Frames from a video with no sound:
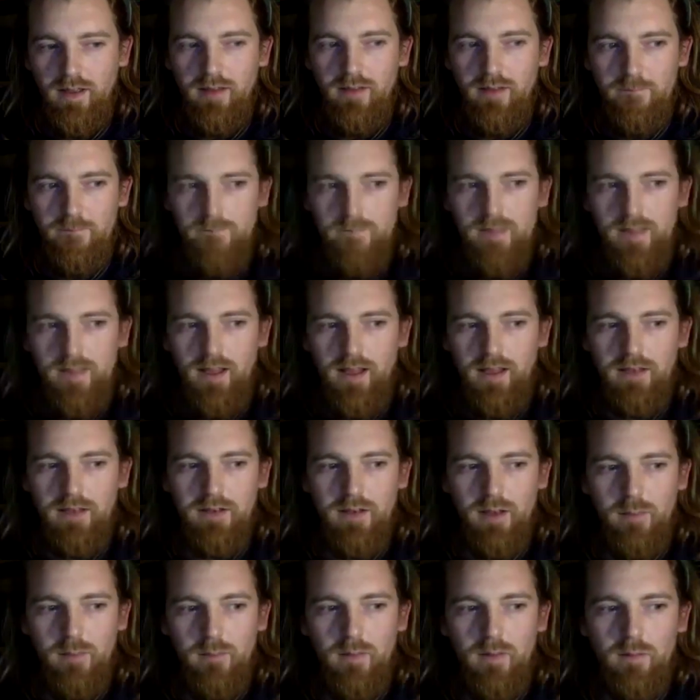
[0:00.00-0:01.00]
yeah. and um
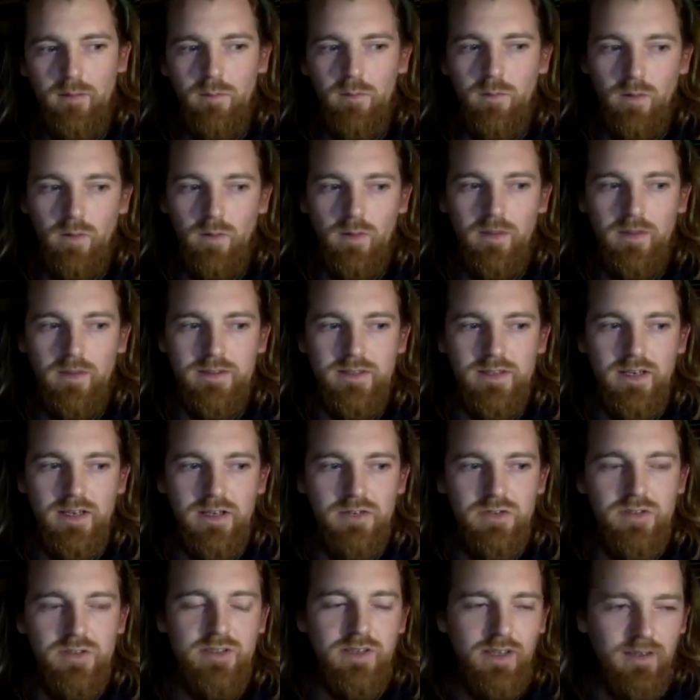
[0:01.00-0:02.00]
there's an
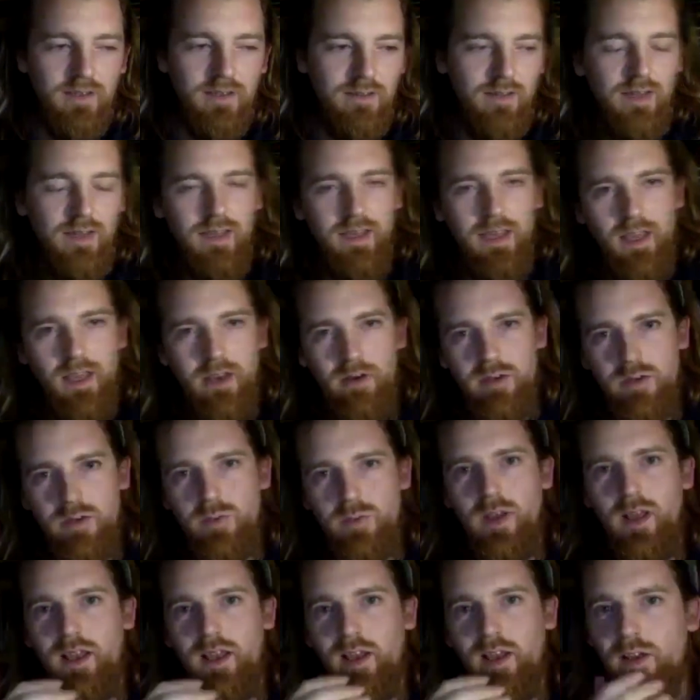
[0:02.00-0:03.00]
interesting thing here as
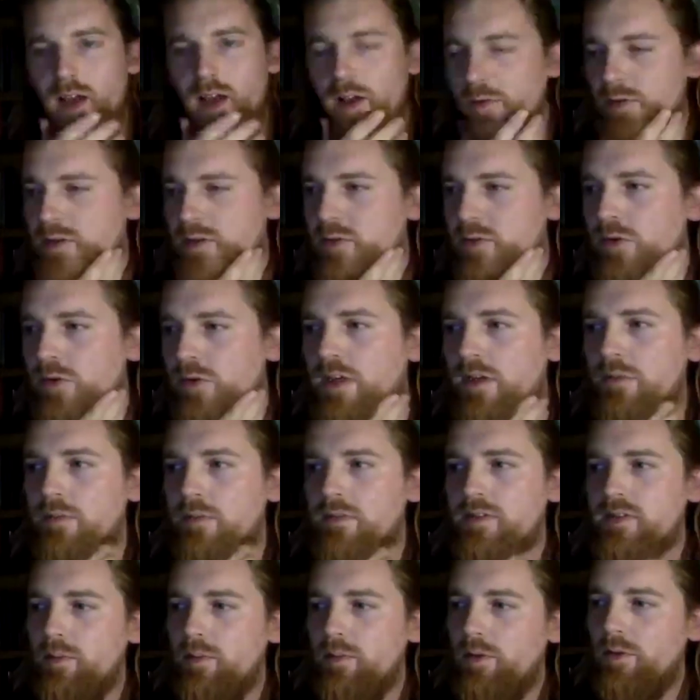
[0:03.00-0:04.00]
well I, I was talking
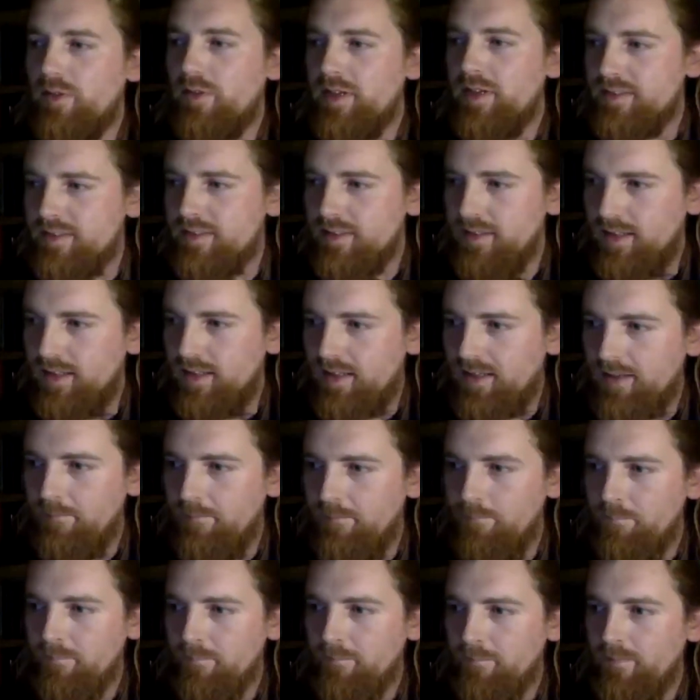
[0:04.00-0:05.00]
with someone recently
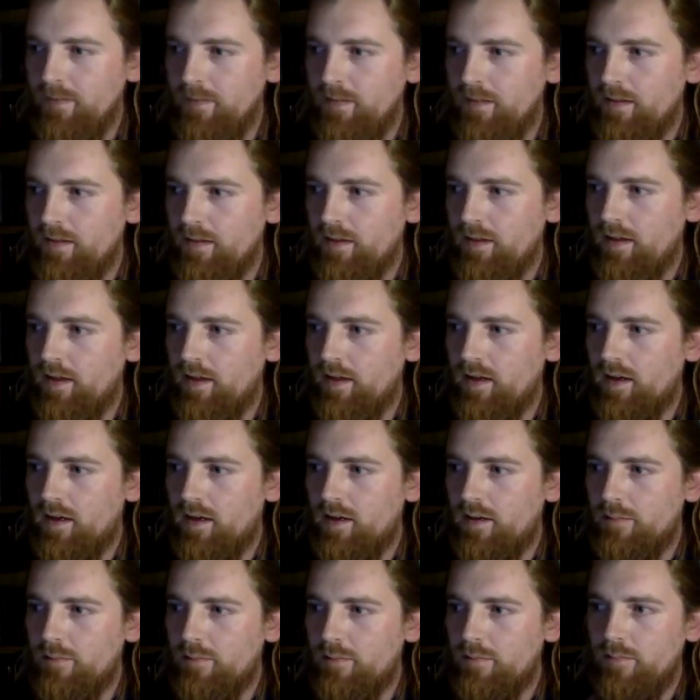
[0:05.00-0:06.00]

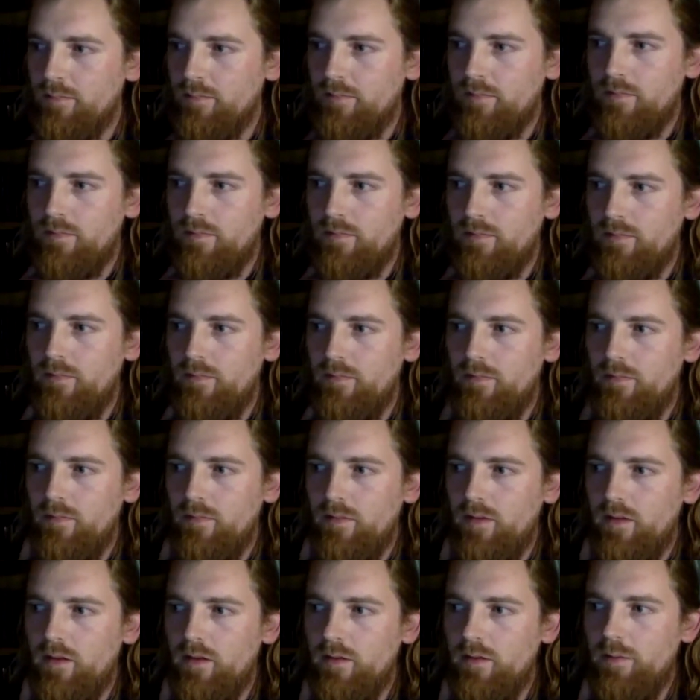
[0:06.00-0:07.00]
um
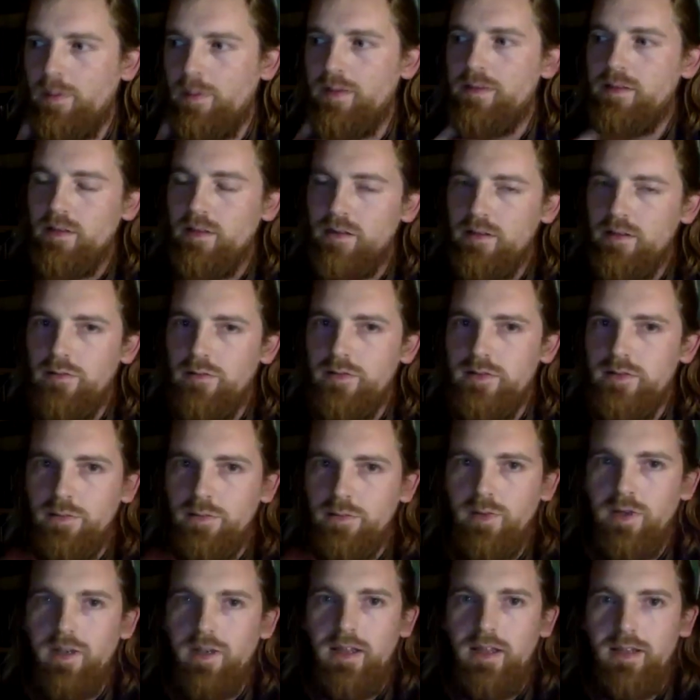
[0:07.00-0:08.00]
because because
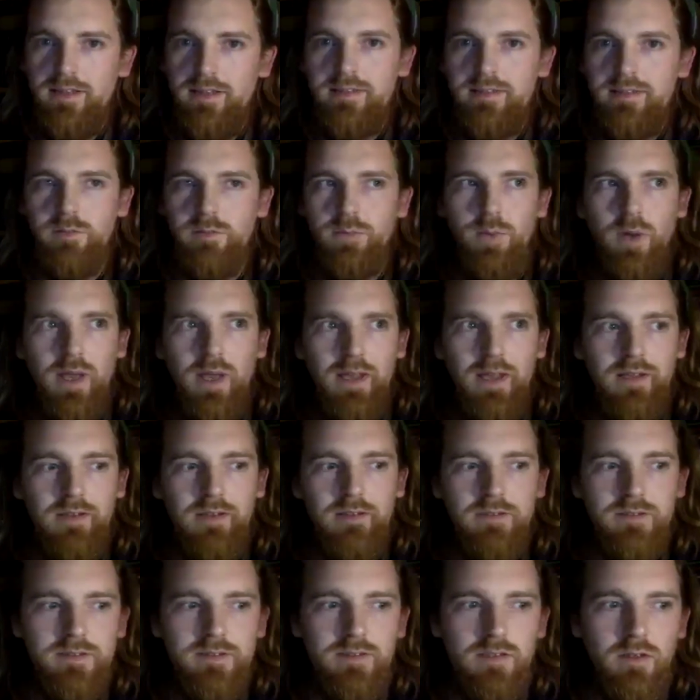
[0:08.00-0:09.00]
obviously this is
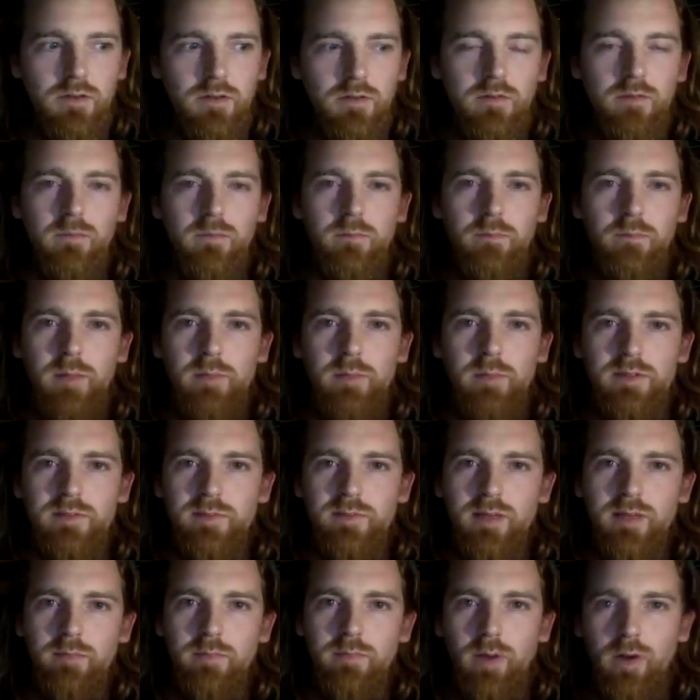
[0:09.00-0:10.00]
Wales so people
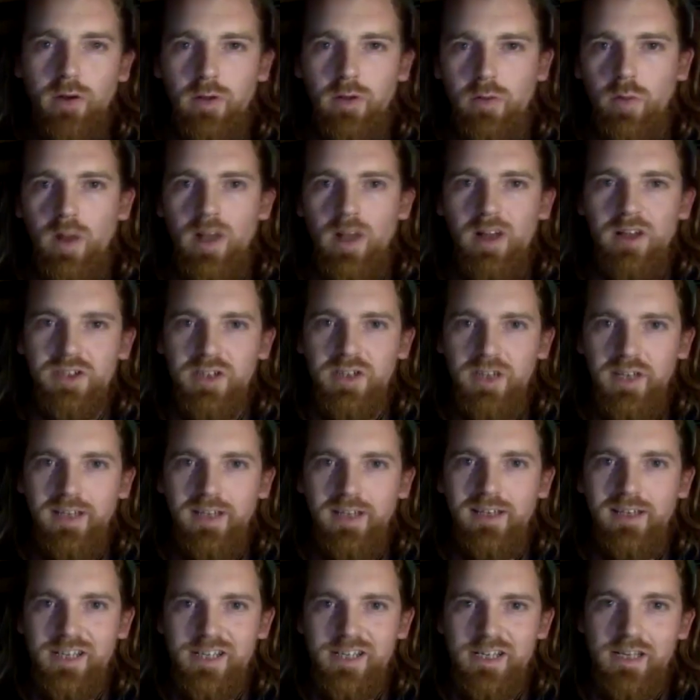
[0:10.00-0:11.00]
speak mm. both Welsh and
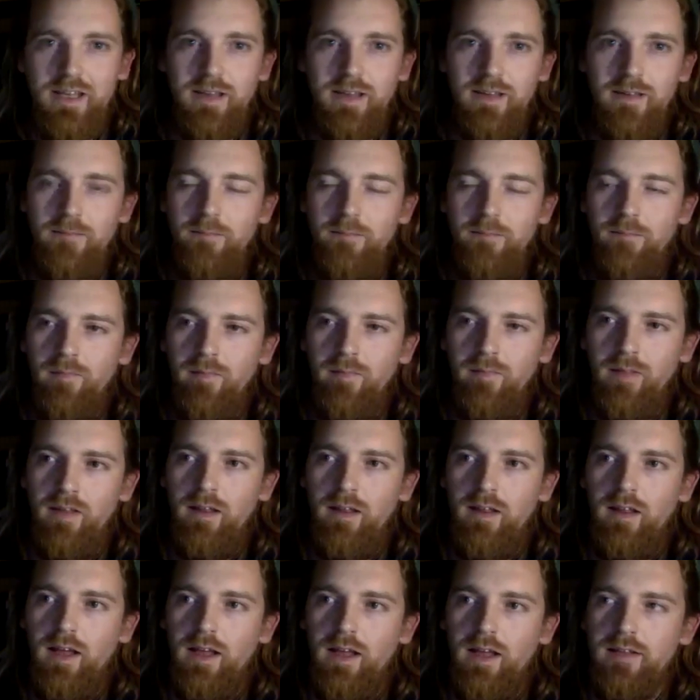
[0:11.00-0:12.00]
English here
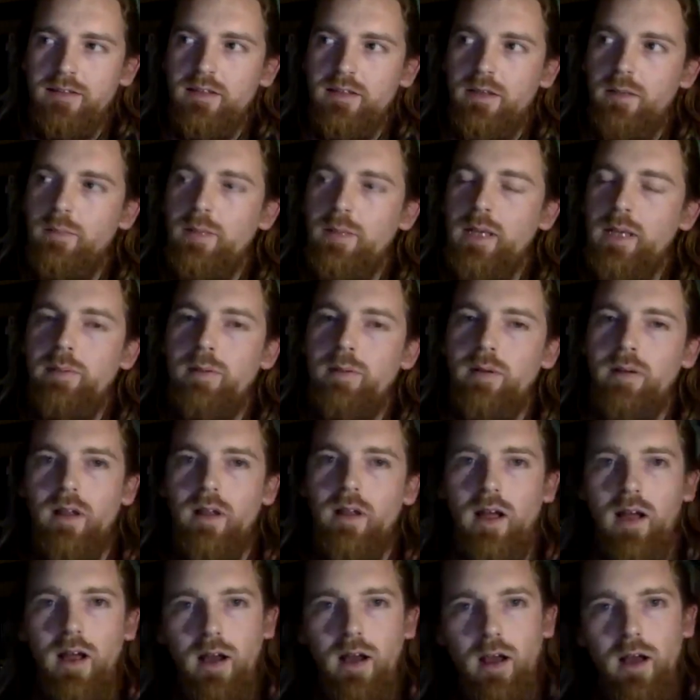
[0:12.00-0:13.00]
and some people
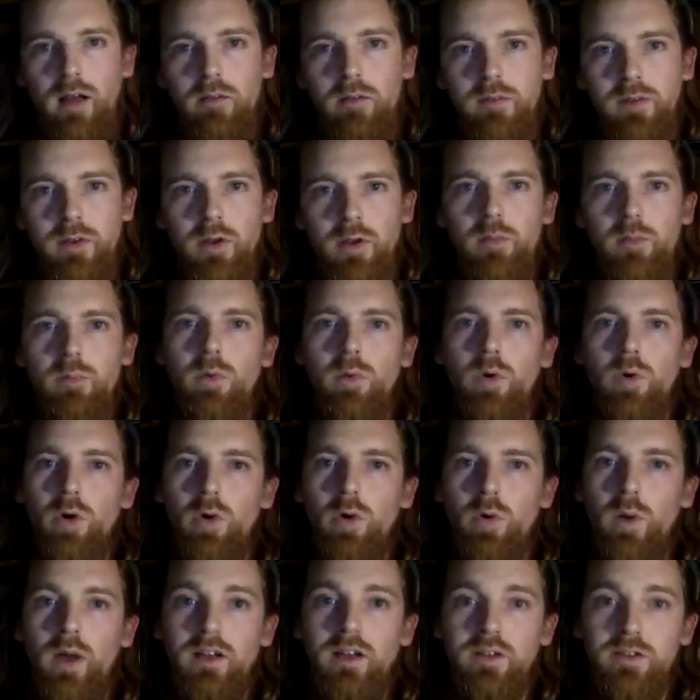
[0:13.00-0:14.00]
are you know more
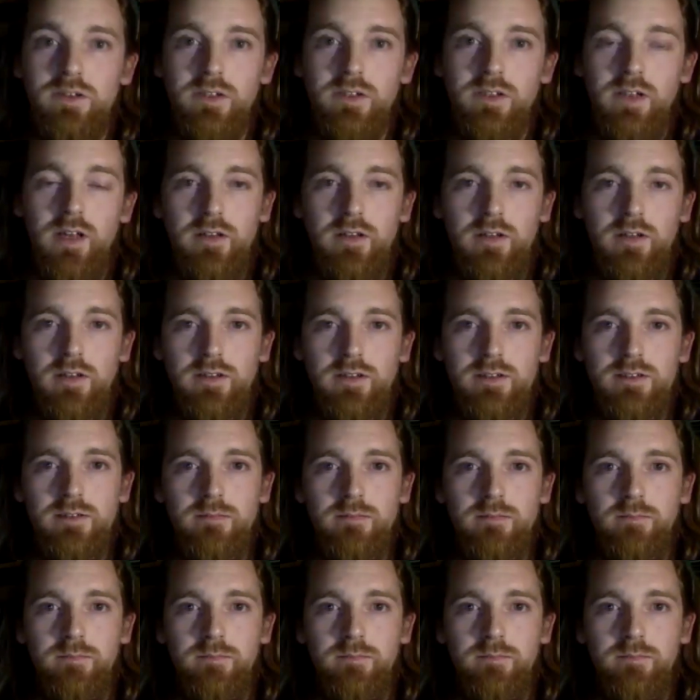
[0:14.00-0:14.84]
Welsh than others